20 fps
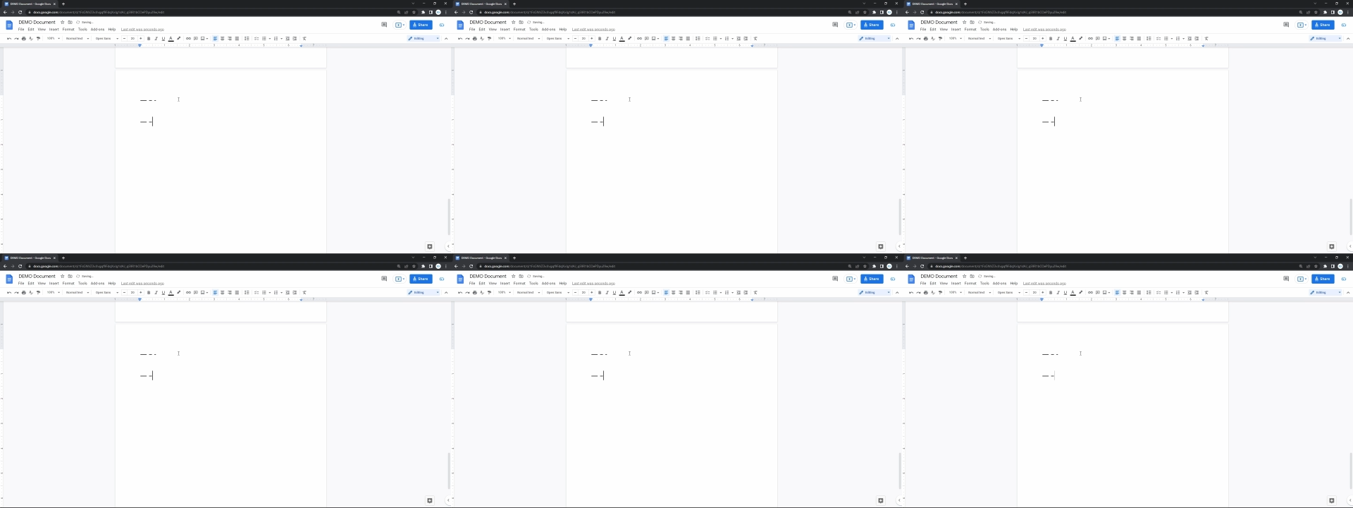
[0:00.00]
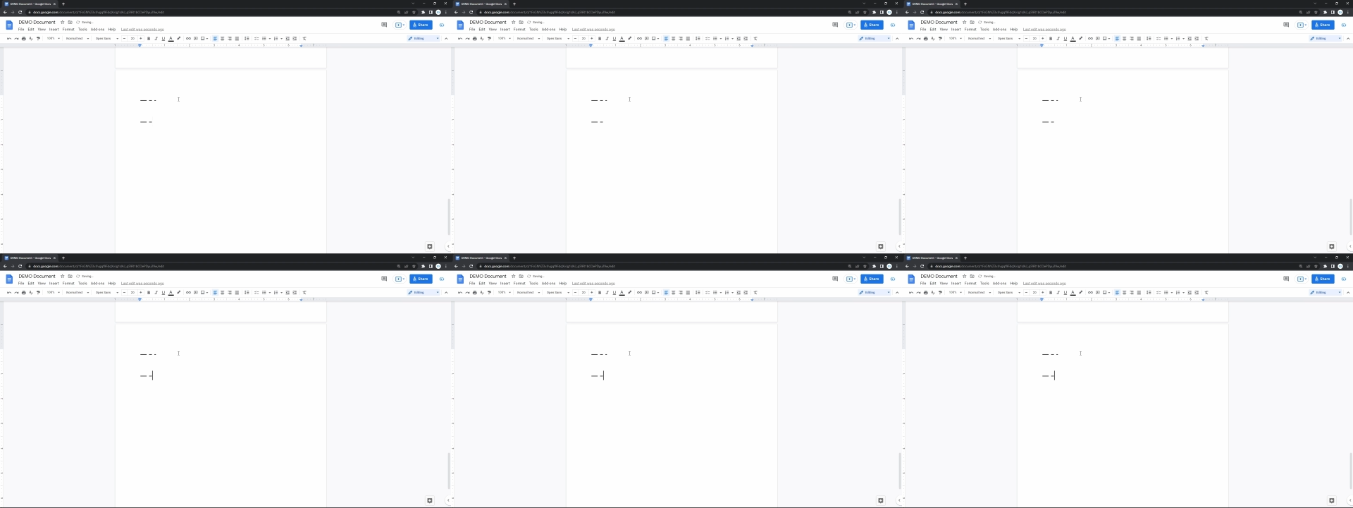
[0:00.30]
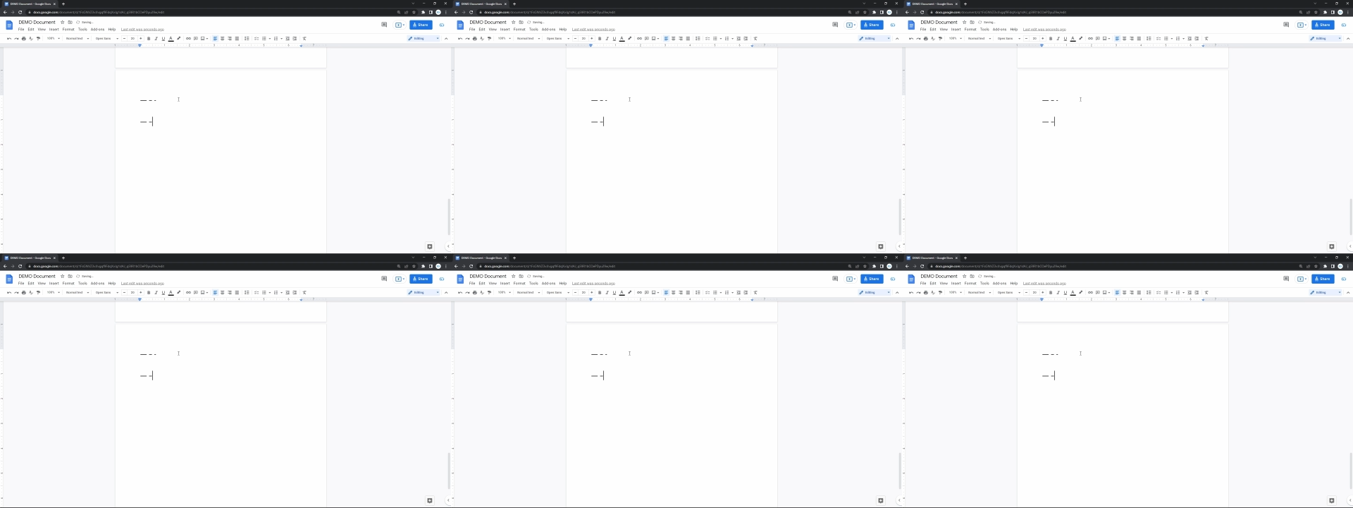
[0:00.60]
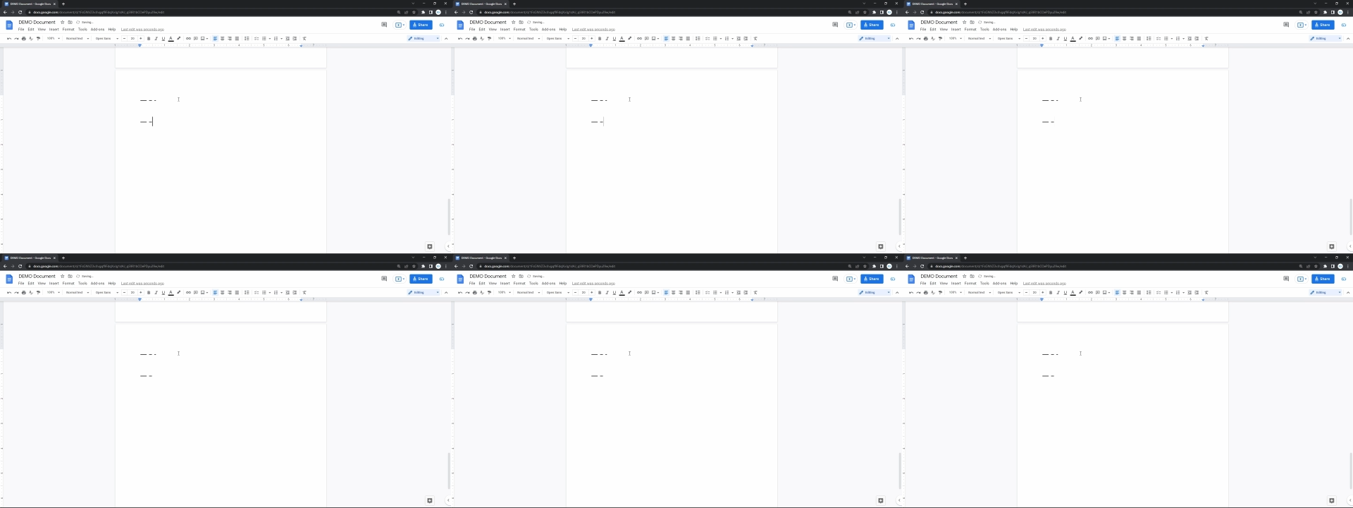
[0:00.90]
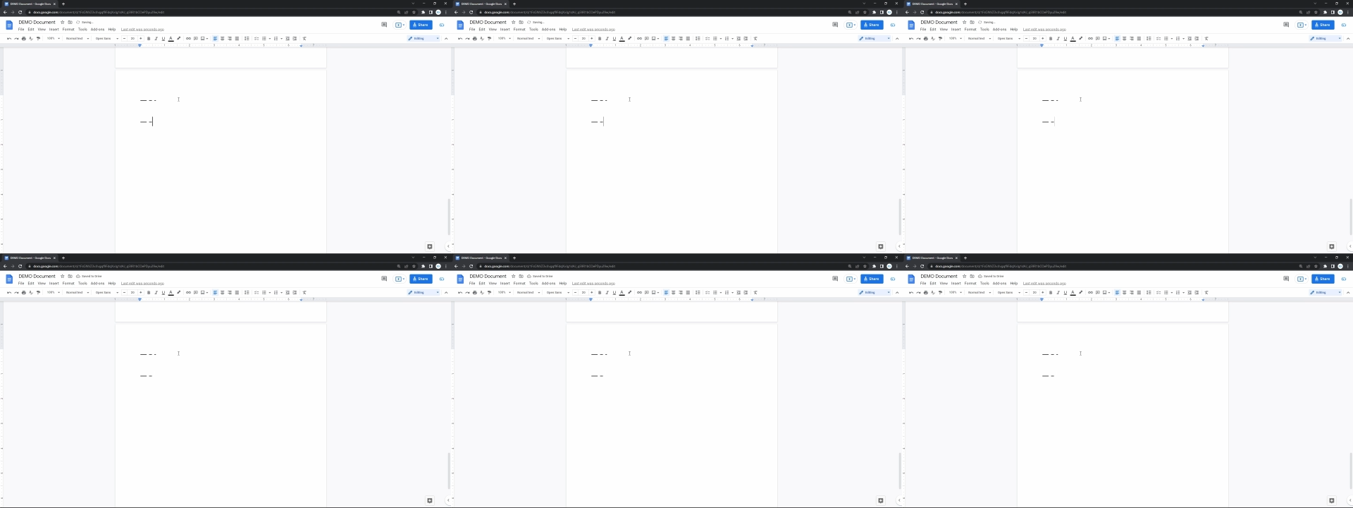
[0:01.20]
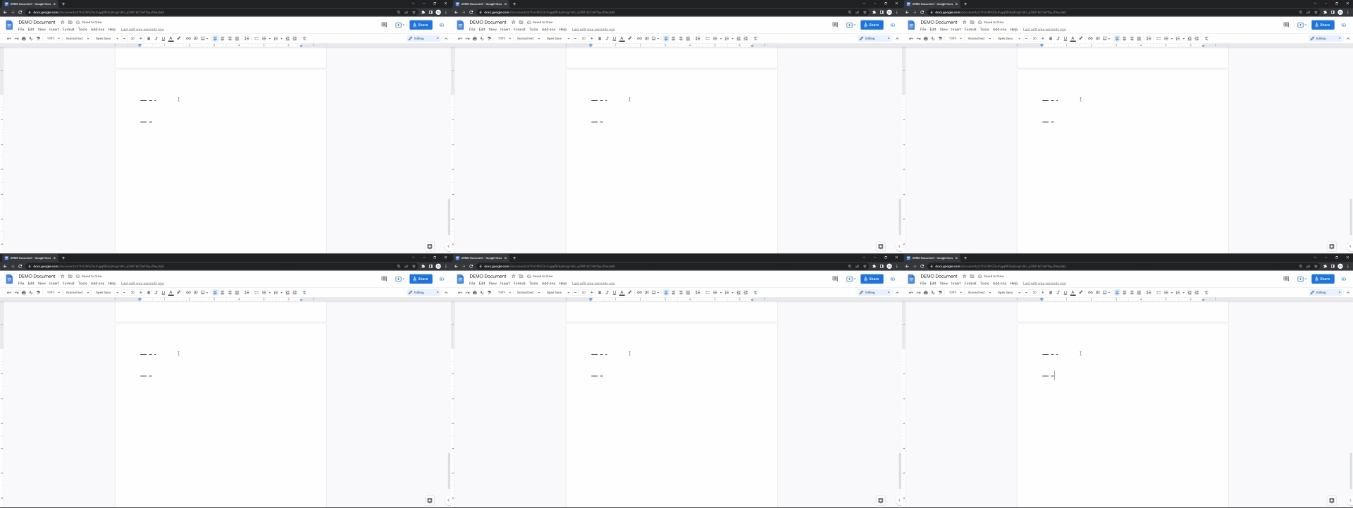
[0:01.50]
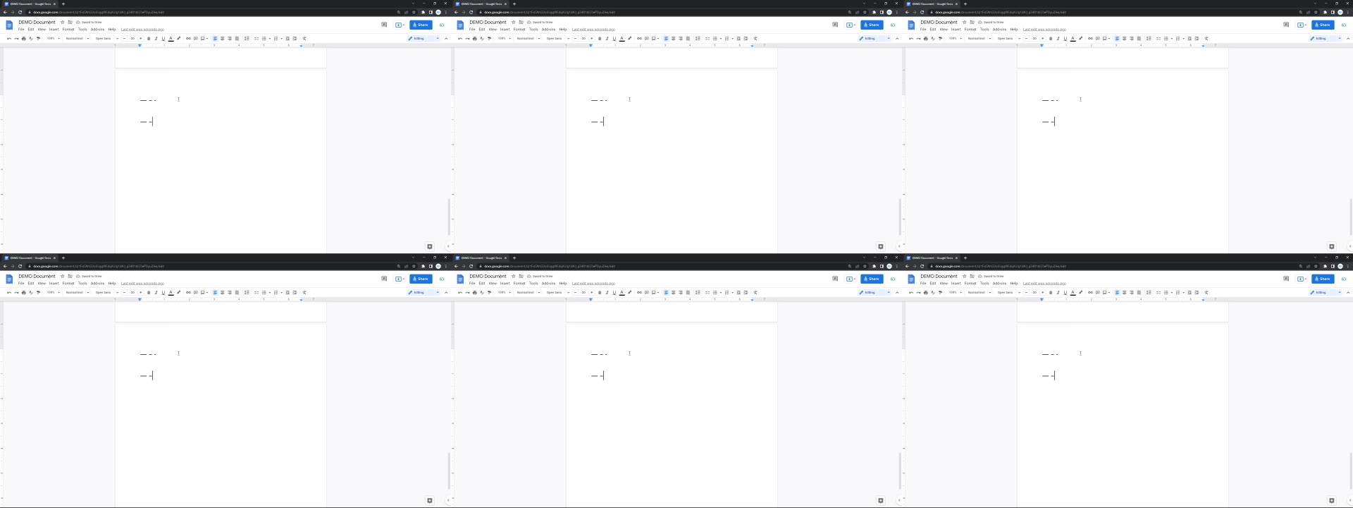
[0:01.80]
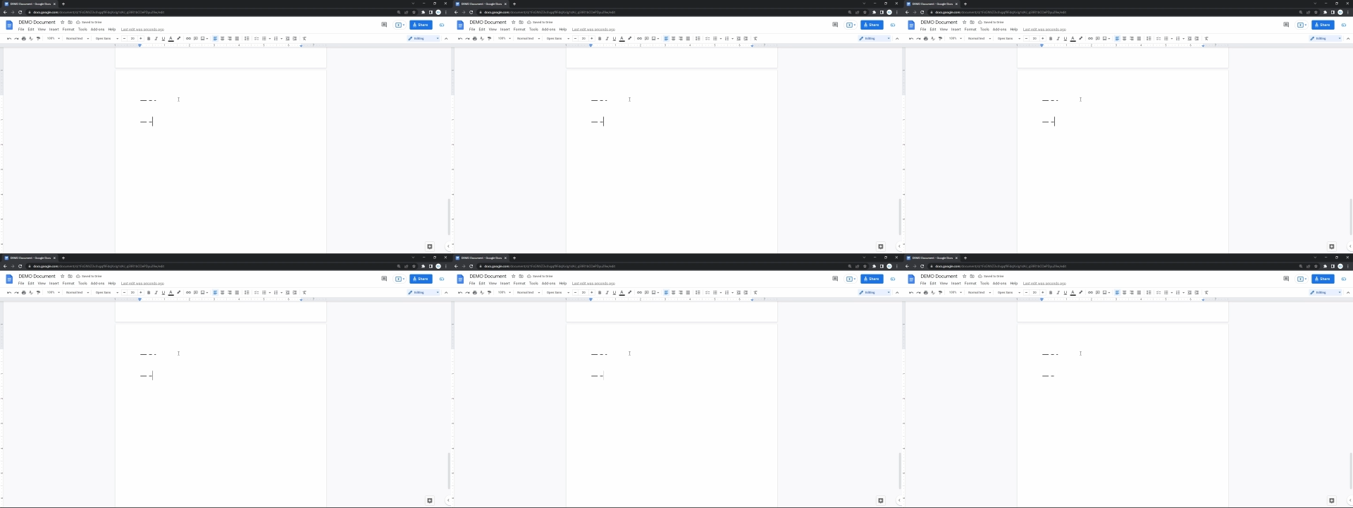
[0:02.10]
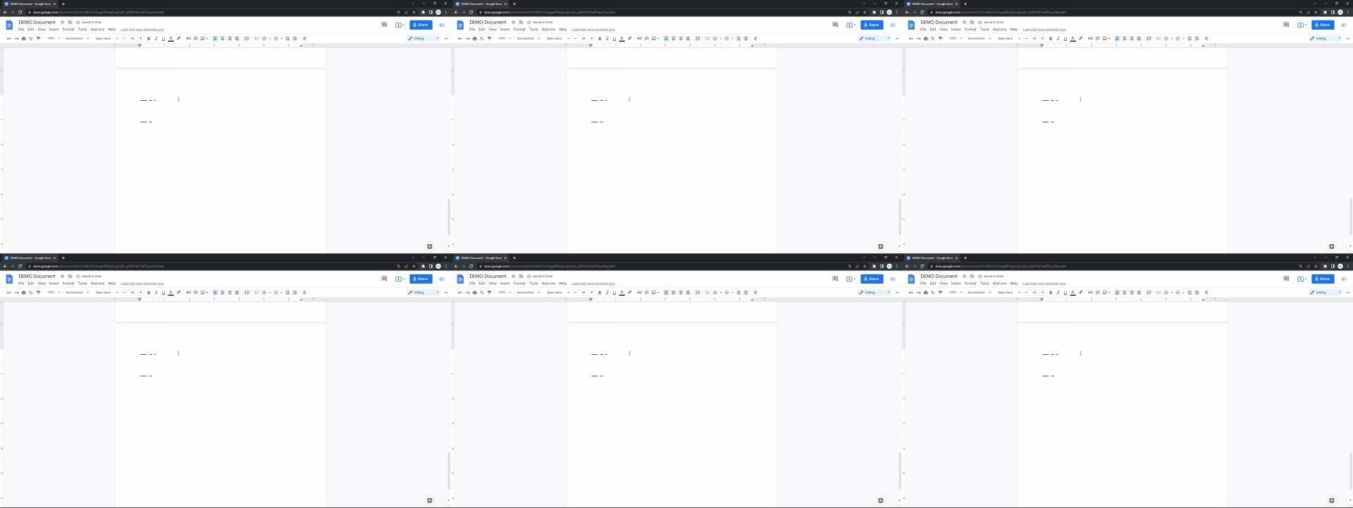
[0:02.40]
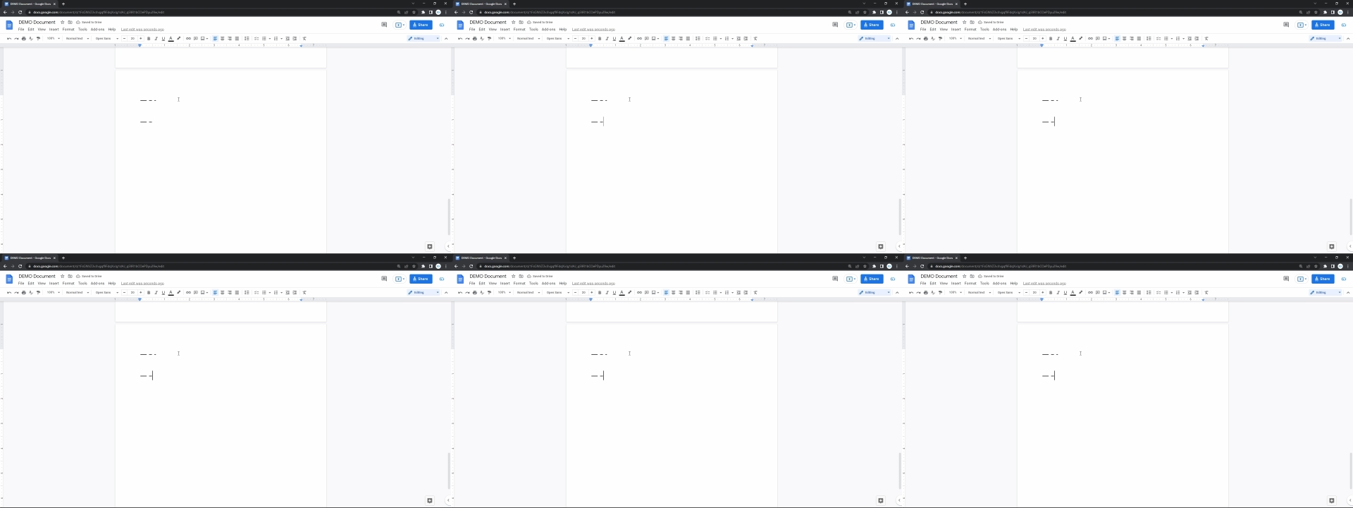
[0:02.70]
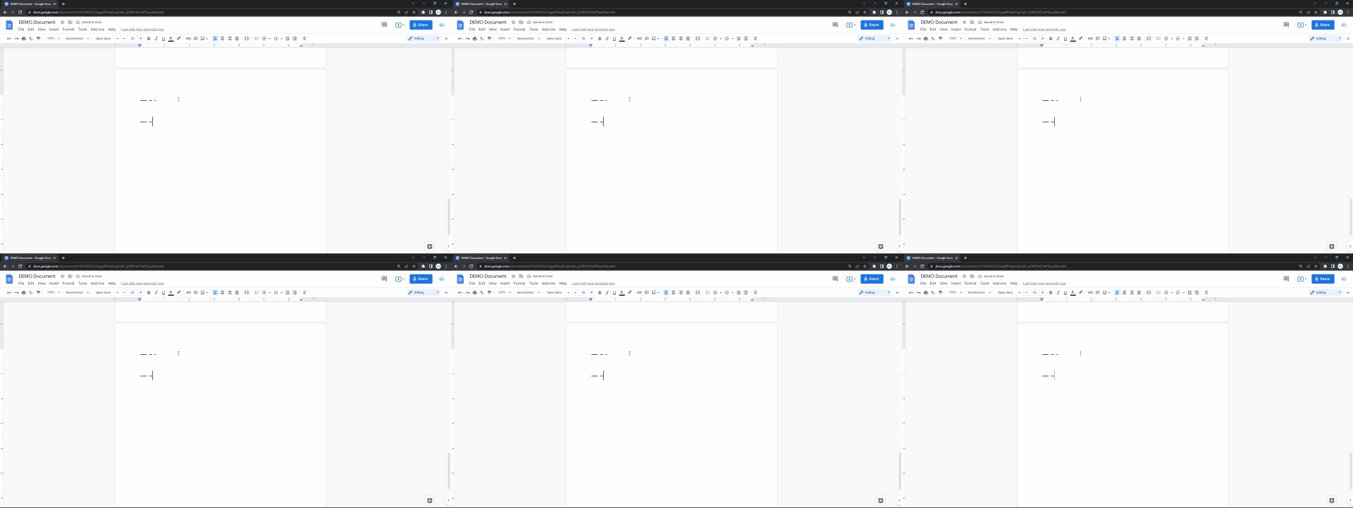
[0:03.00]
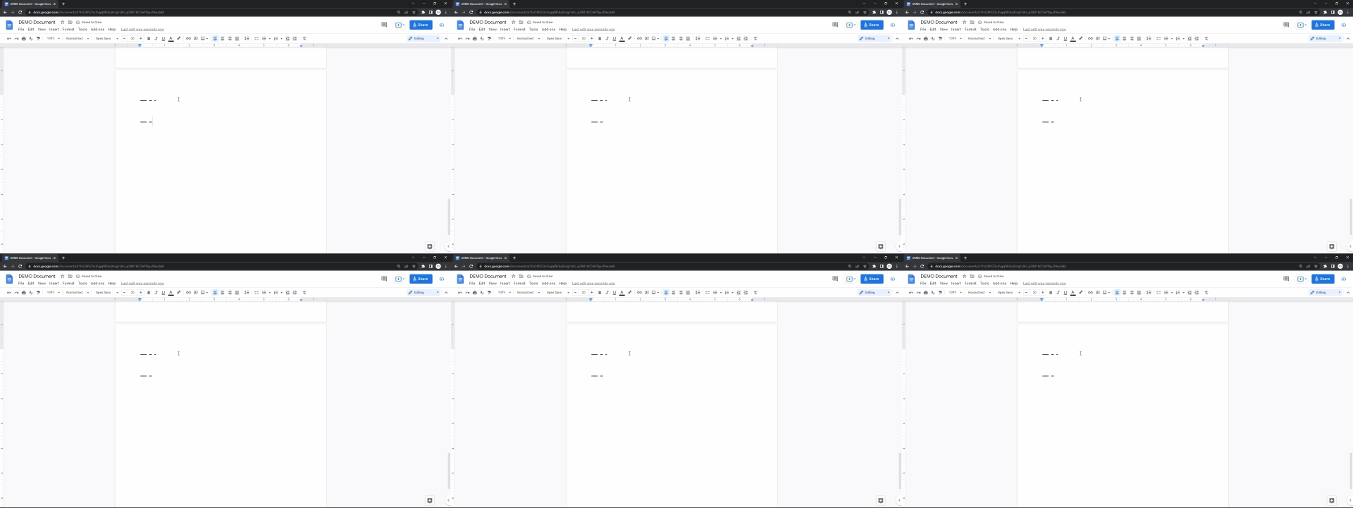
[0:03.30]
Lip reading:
No face is visible, so there are no lips to read.